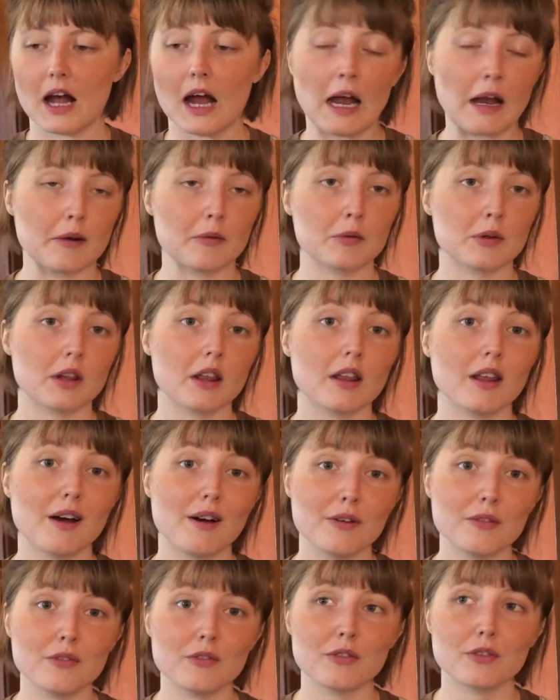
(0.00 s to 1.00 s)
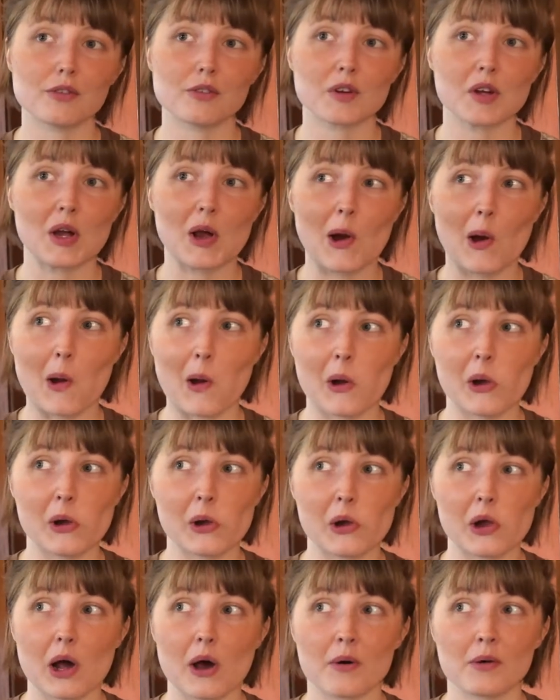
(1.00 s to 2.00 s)
I would love
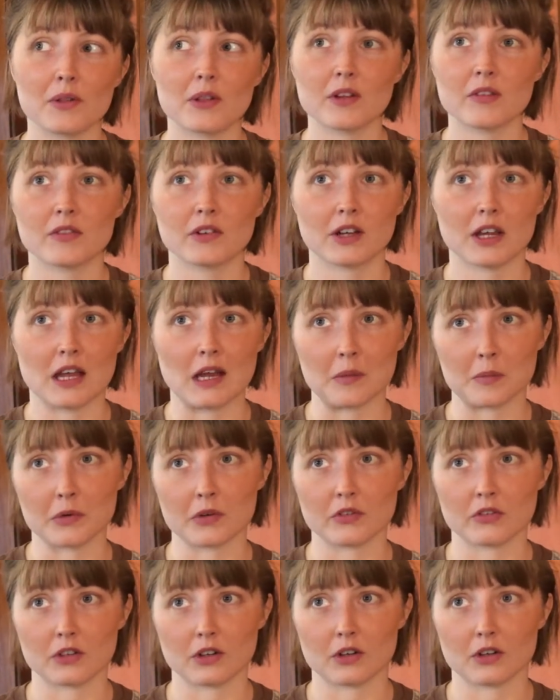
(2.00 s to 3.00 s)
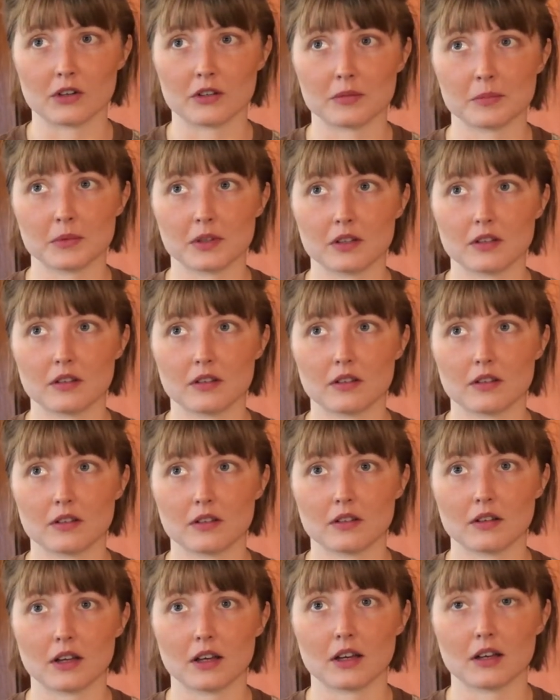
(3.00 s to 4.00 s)
a camera for
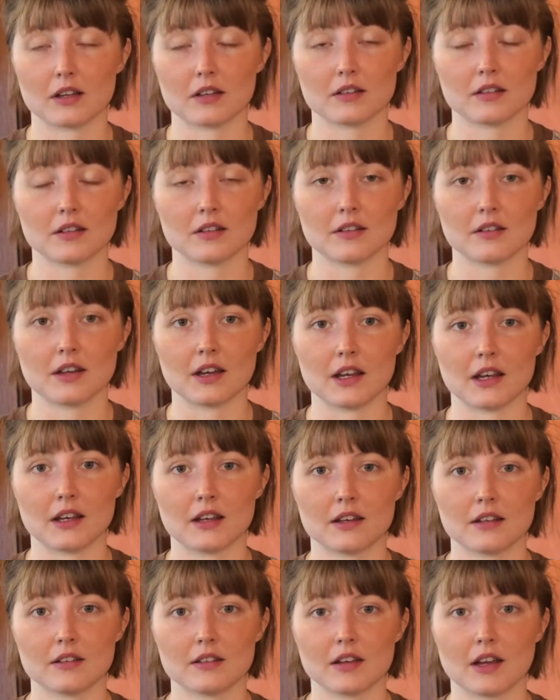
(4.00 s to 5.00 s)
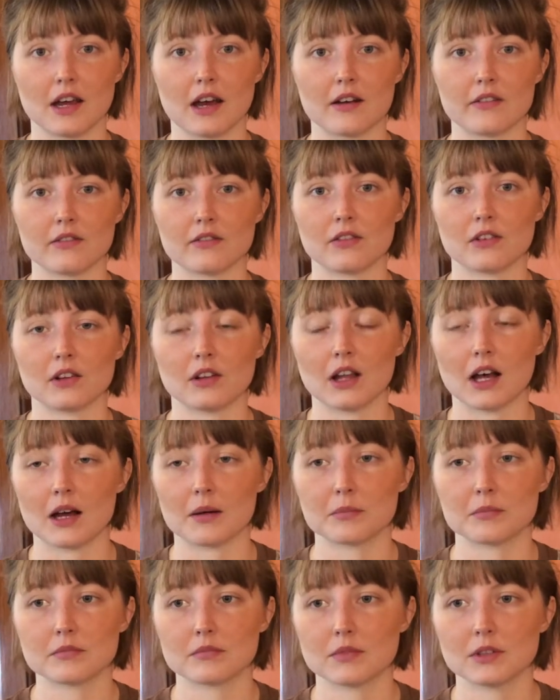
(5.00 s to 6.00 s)
Christmas, like to have a
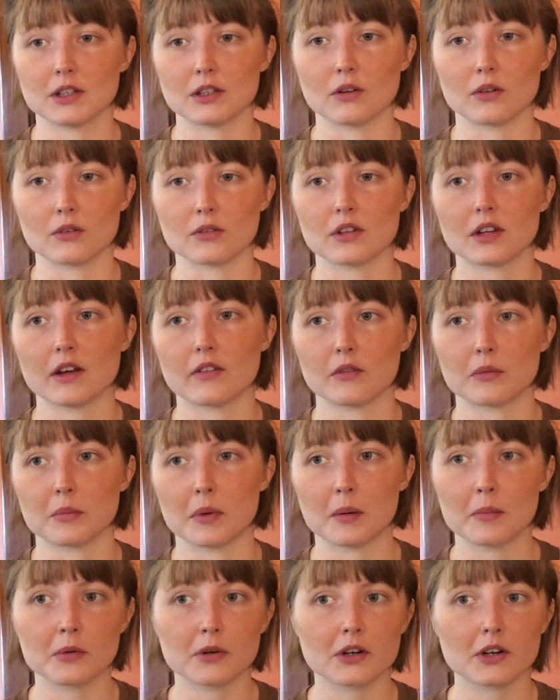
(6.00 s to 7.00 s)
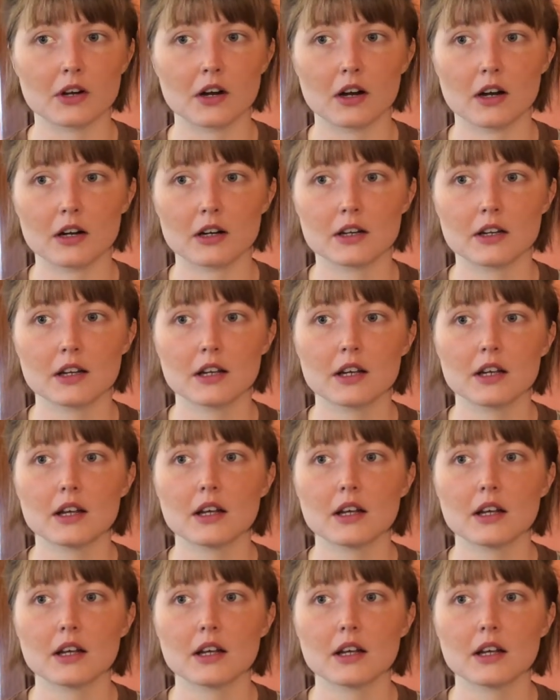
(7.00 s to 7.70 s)
lot, you know, to have a memory card